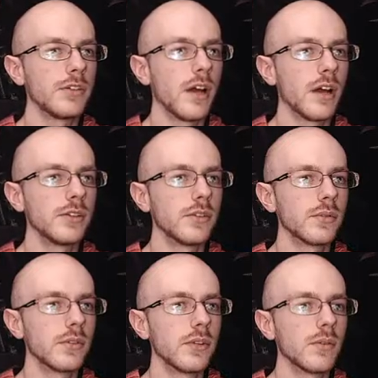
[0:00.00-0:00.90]
I
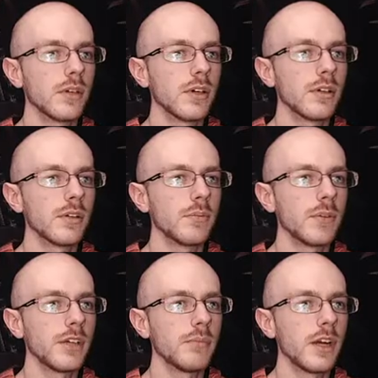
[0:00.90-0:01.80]
don't know. Uh,
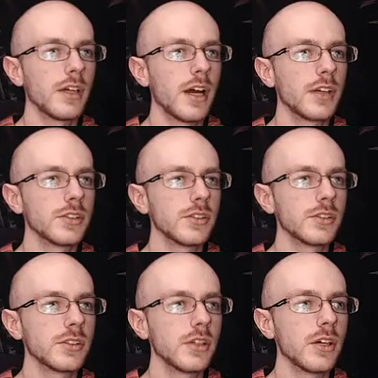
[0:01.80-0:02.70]
my, my dash still
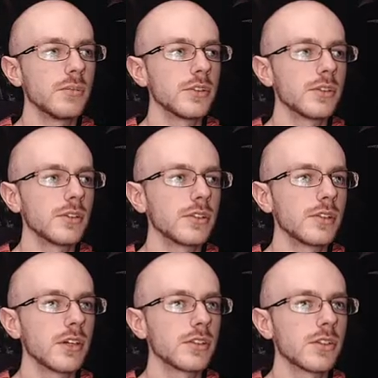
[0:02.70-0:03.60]
isn't up, so this
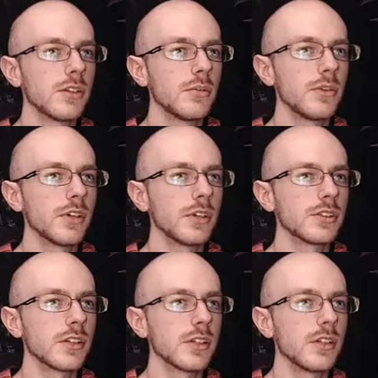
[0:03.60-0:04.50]
sucks. Um, hold on a
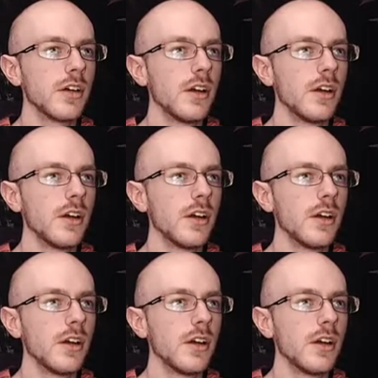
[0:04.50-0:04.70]
second.